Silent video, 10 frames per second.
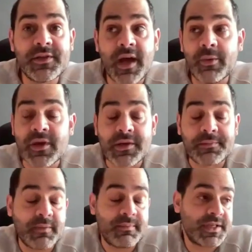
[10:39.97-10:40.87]
to do that. It was only
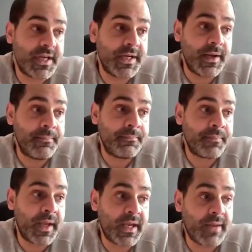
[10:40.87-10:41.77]
published in,
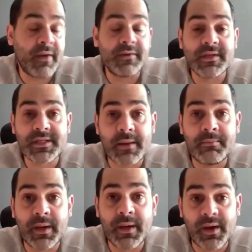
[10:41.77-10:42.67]
it came out in
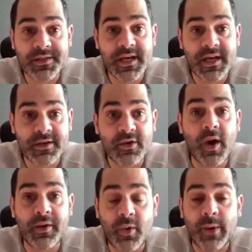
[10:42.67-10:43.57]
December last year, so
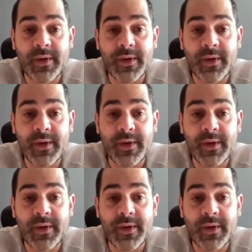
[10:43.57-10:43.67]
quite